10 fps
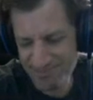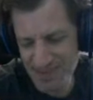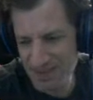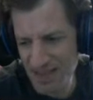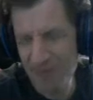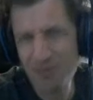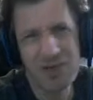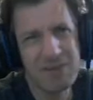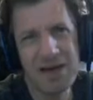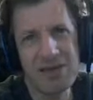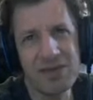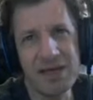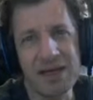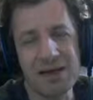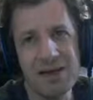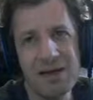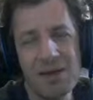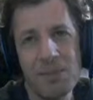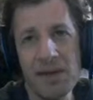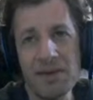Not really my thing.
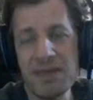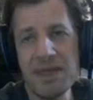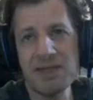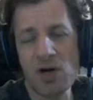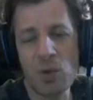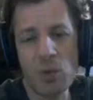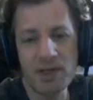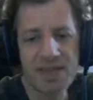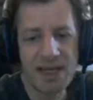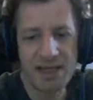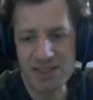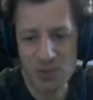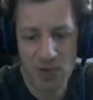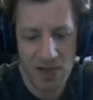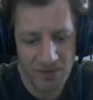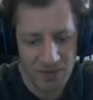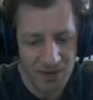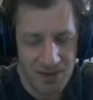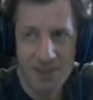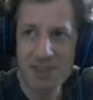But these are wheels that can strafe.
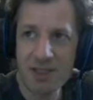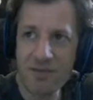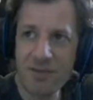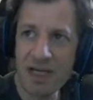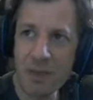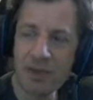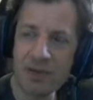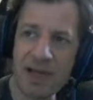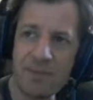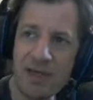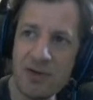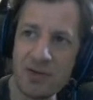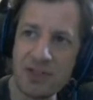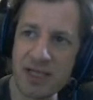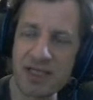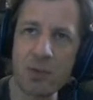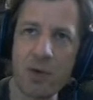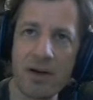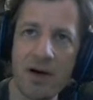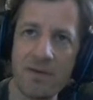So for anyone who, like me, who doesn't
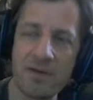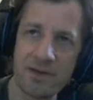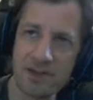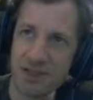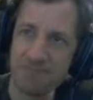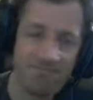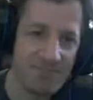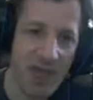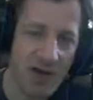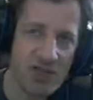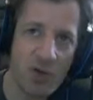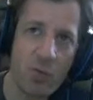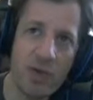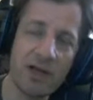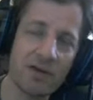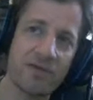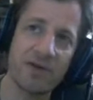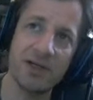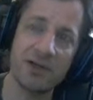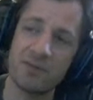want hovers, there's a wheel for
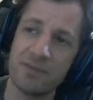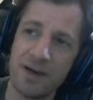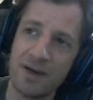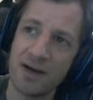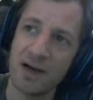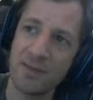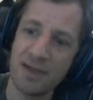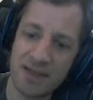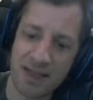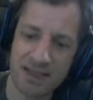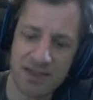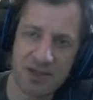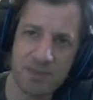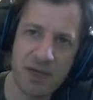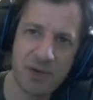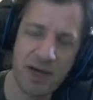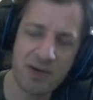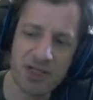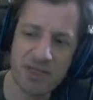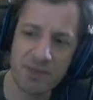you. I mean, yes, there's meat
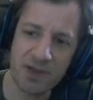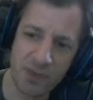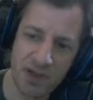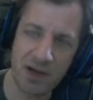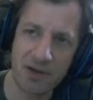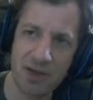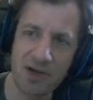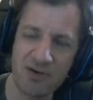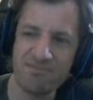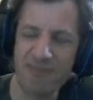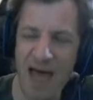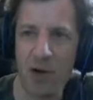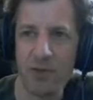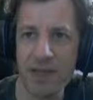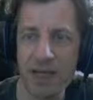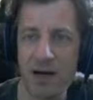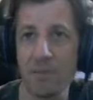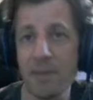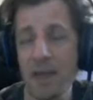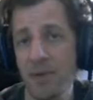grinders, but we all know how they are.
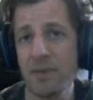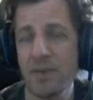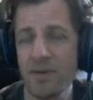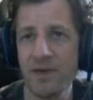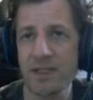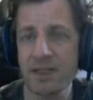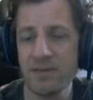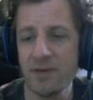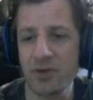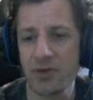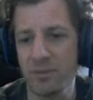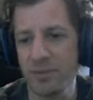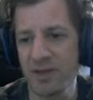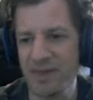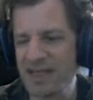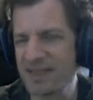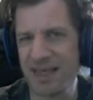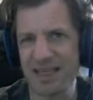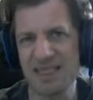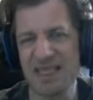Maybe they'll be fixed in the future, but that's like
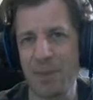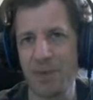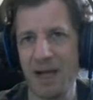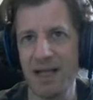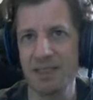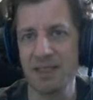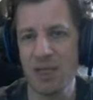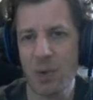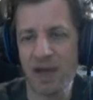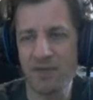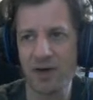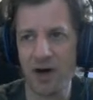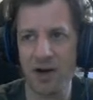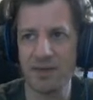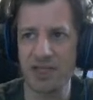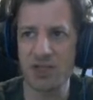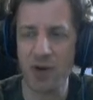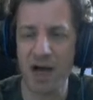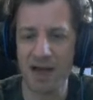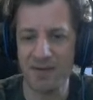a separate entity. You want to have a car that
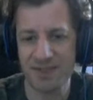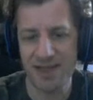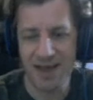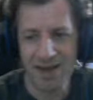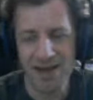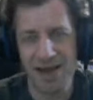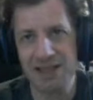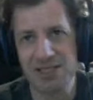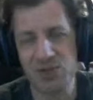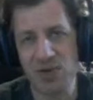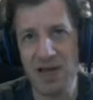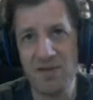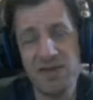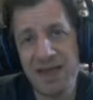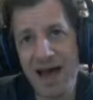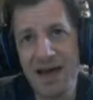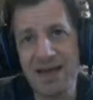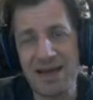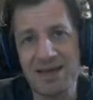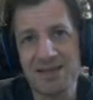drives and strafe, you got
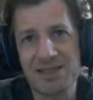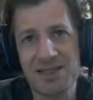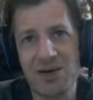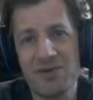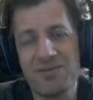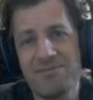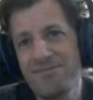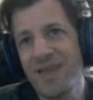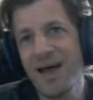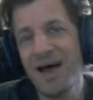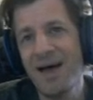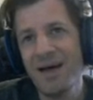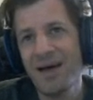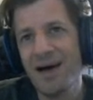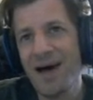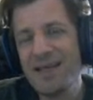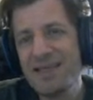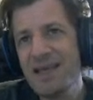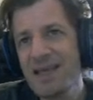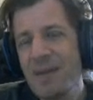it. So I
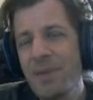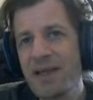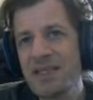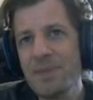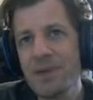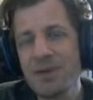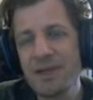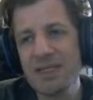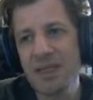see a lot of possibilities.